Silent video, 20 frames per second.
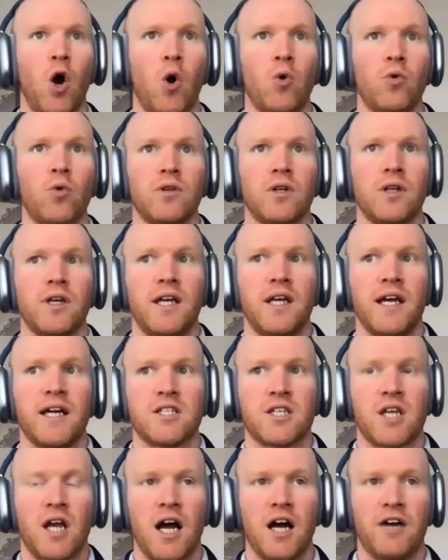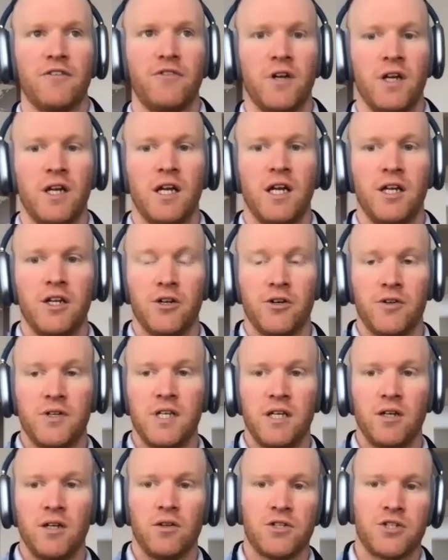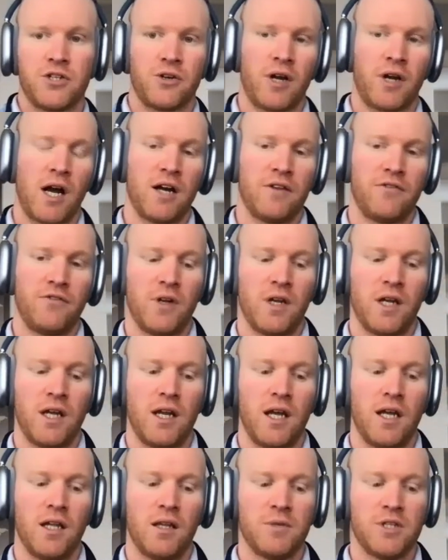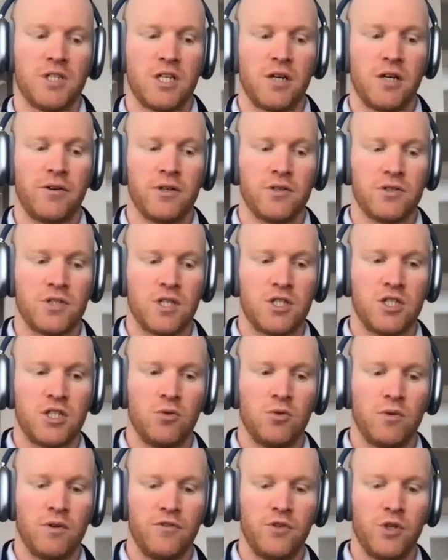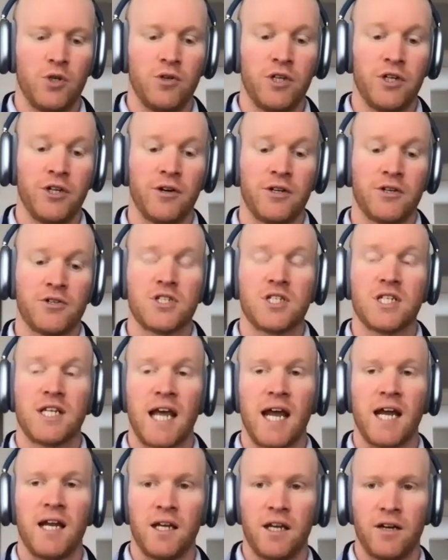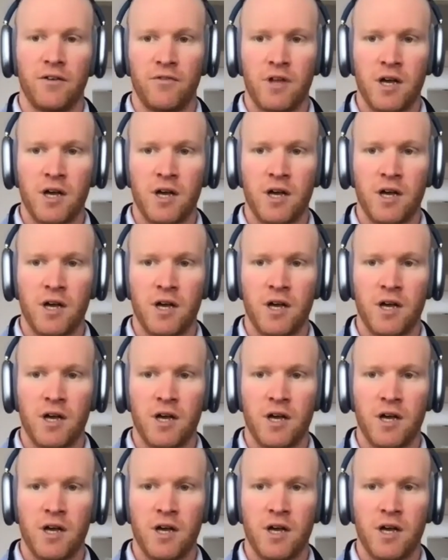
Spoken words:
only as confident in your deal as you're confident in the materials that you reviewed and your understanding of